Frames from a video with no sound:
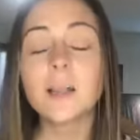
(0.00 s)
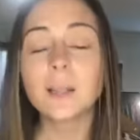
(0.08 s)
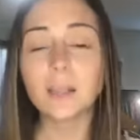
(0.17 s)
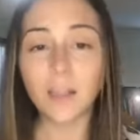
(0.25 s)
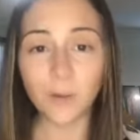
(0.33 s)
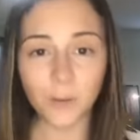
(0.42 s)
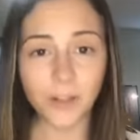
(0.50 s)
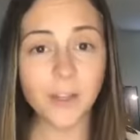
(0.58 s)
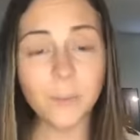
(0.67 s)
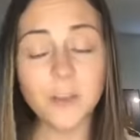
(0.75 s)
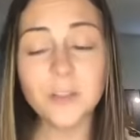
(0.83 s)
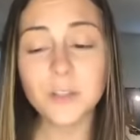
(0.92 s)

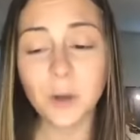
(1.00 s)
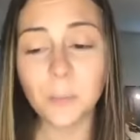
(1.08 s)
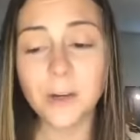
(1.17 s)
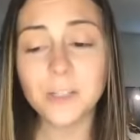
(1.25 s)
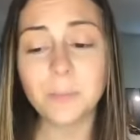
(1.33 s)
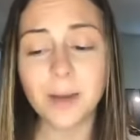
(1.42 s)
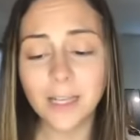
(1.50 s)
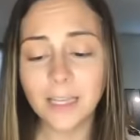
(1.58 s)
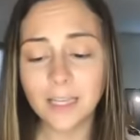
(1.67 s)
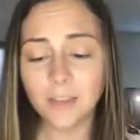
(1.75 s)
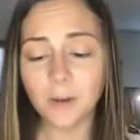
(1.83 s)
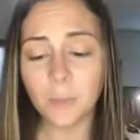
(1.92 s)
loaded with so much
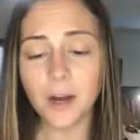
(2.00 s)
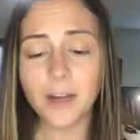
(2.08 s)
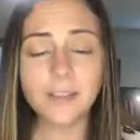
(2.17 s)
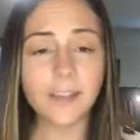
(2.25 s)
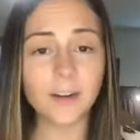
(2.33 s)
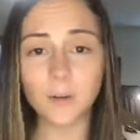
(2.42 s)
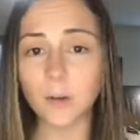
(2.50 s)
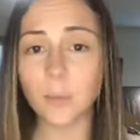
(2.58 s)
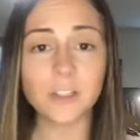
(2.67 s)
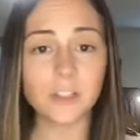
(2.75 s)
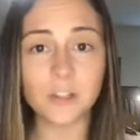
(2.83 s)
money in their pocket they don't know what to